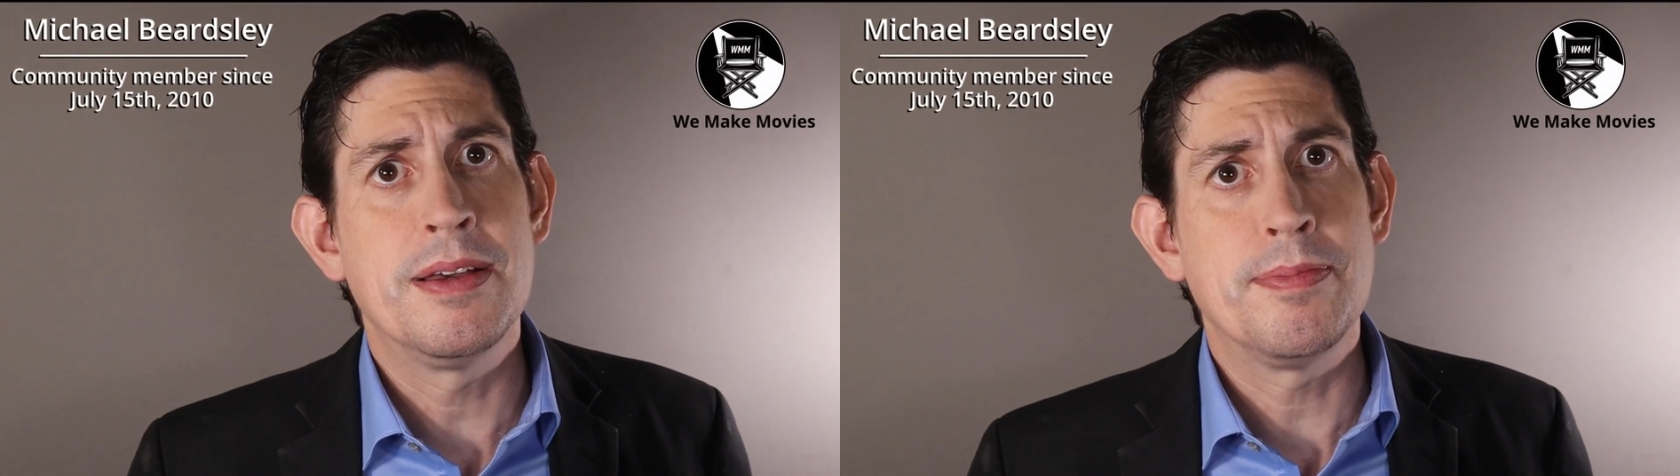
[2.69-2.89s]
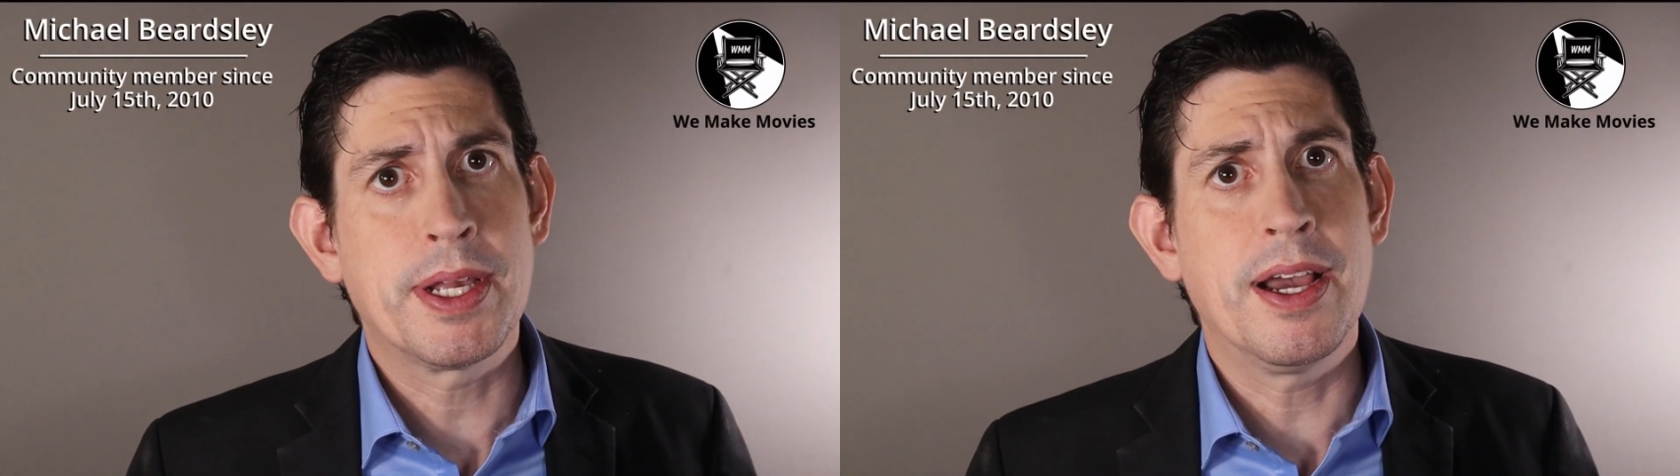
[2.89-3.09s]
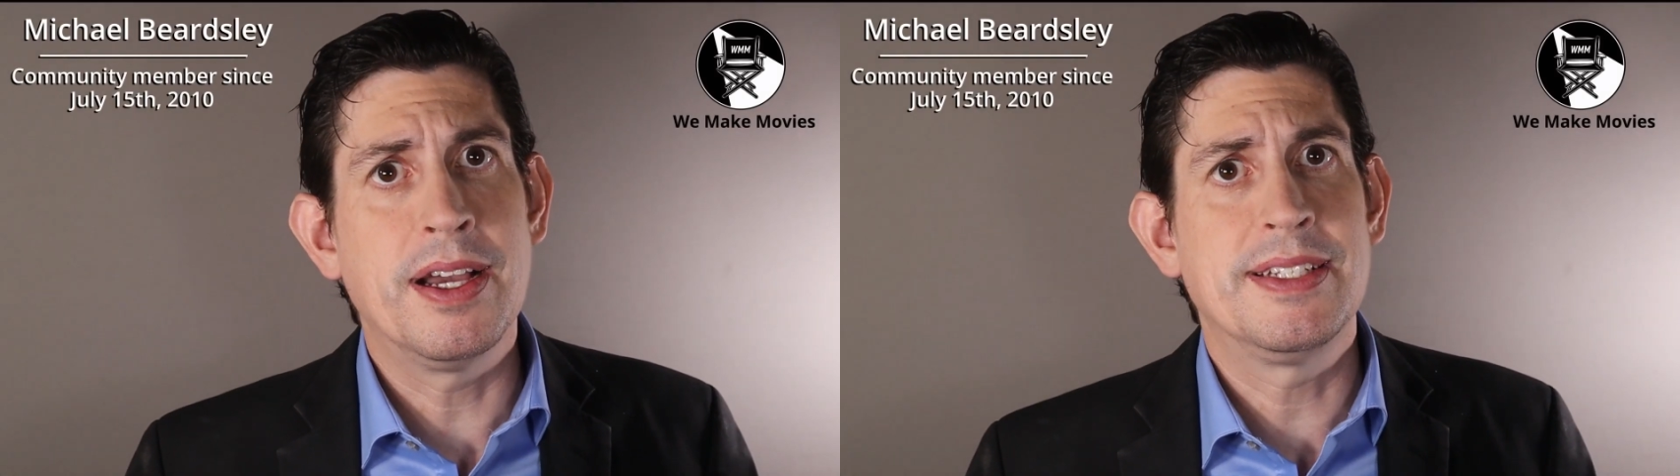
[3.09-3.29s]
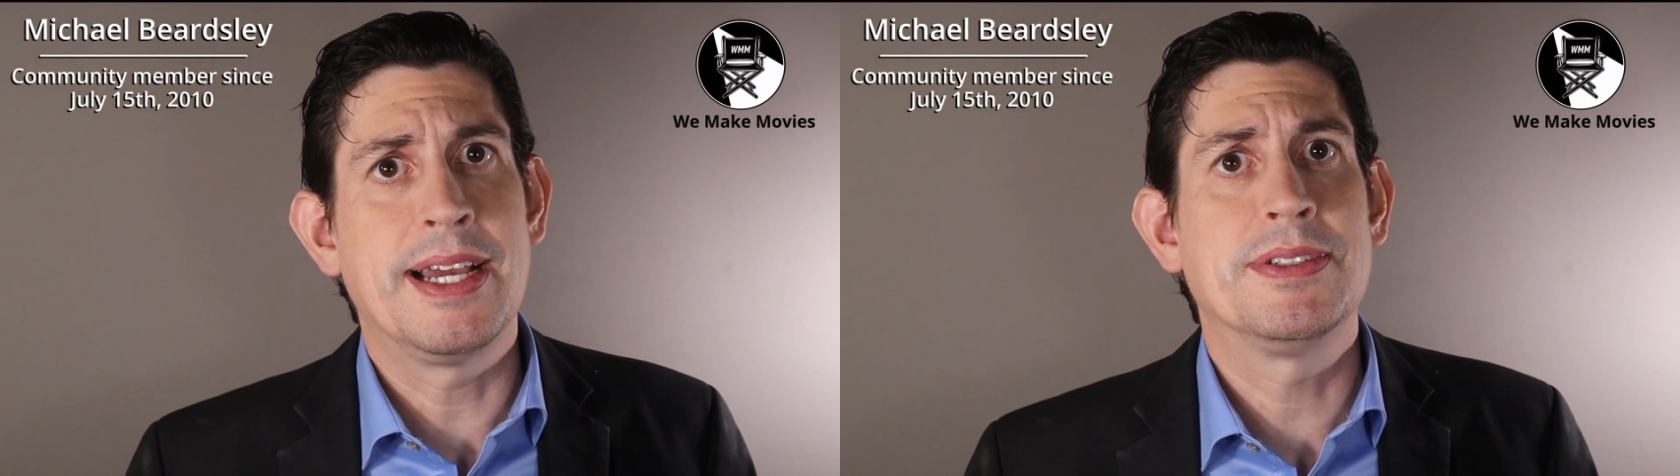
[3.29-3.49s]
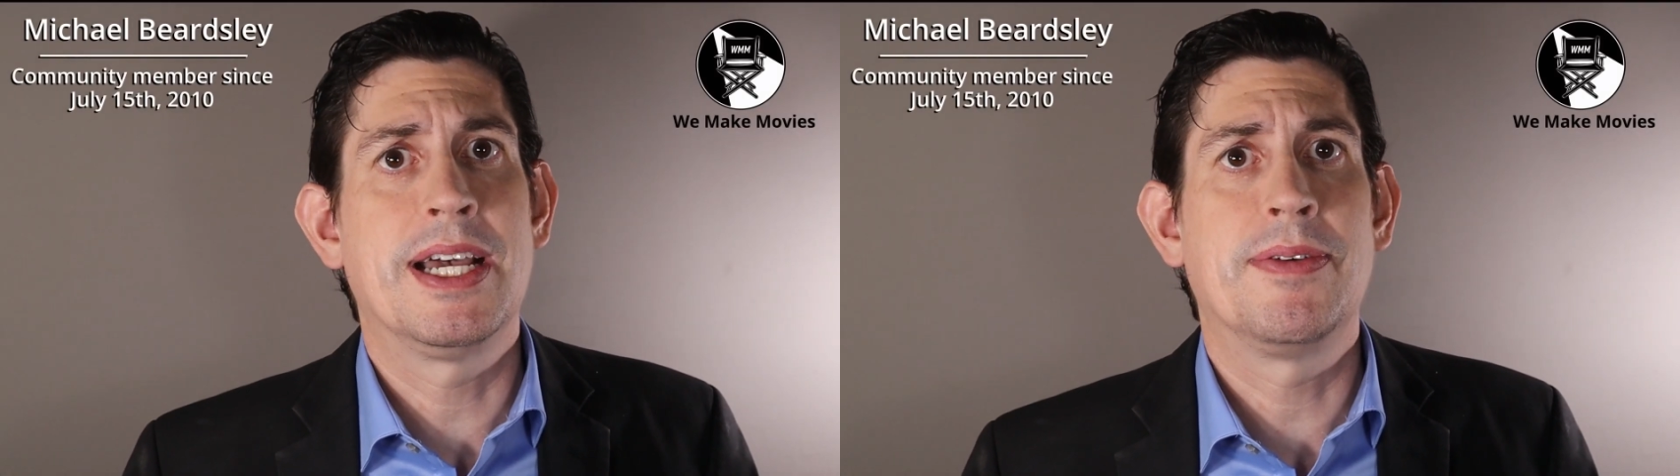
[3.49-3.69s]
because I
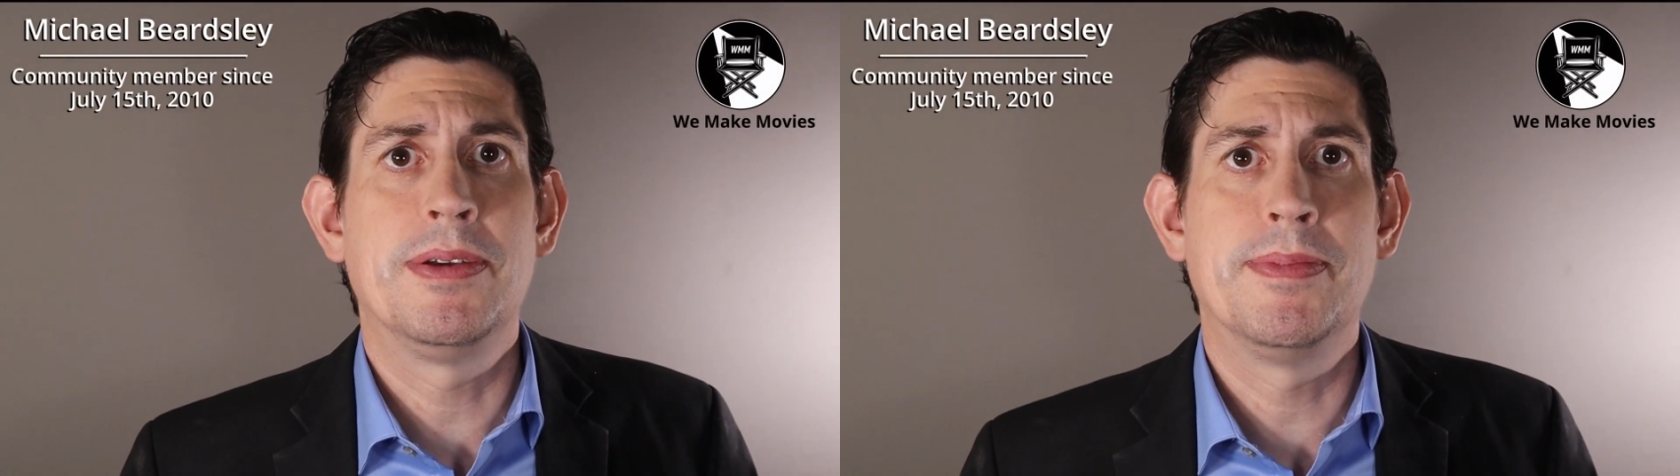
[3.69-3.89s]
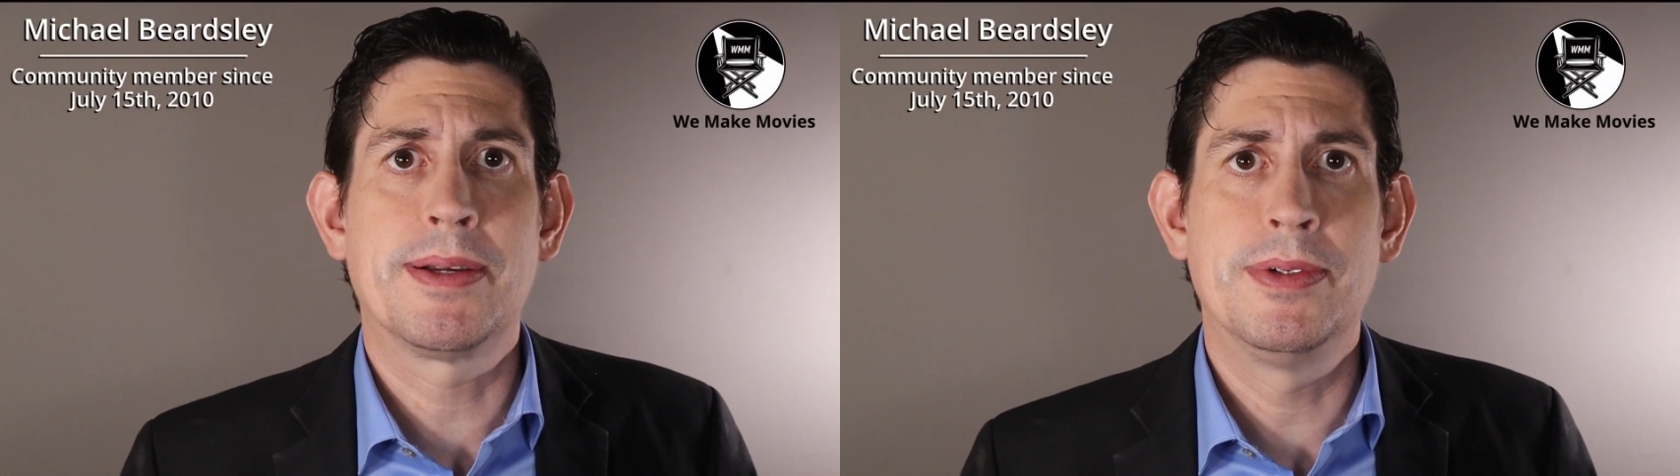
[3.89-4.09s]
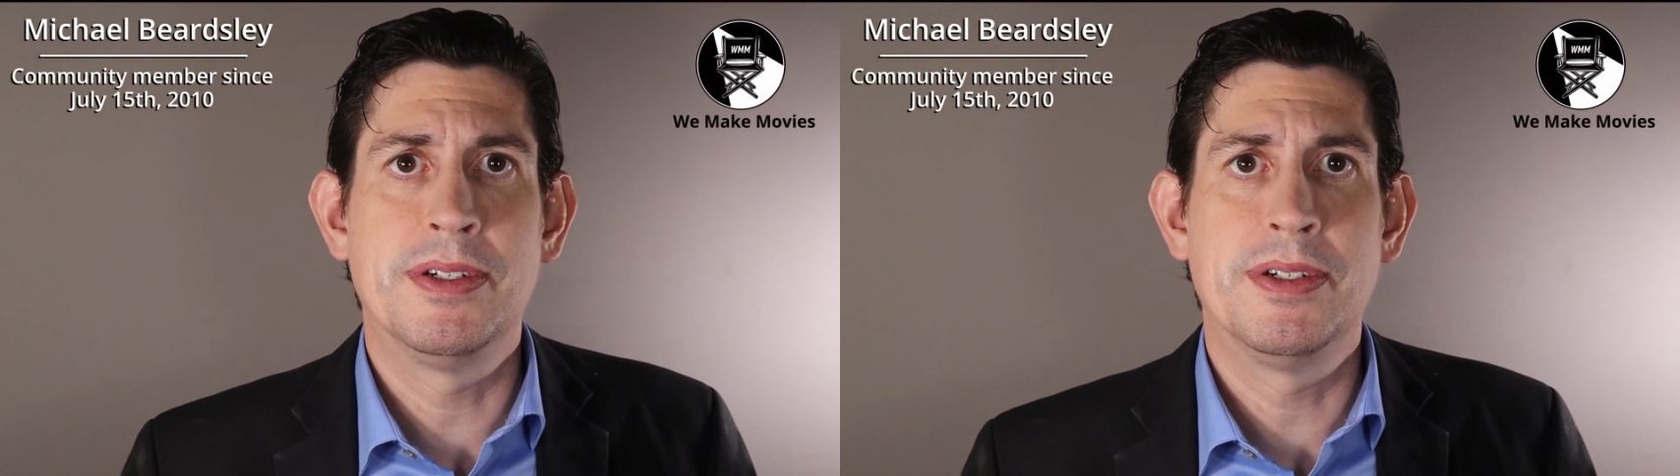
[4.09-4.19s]
was at We Make